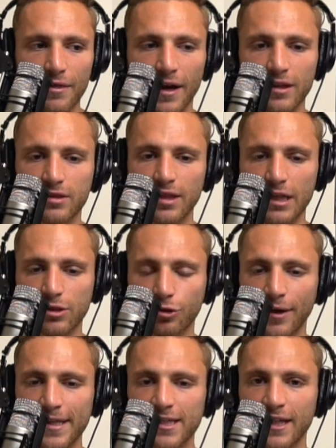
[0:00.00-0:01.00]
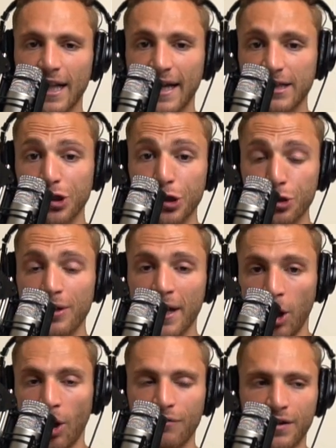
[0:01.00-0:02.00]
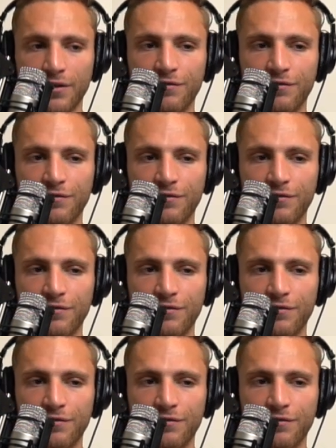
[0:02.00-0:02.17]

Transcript: that it's it's crazy that I get to do that often.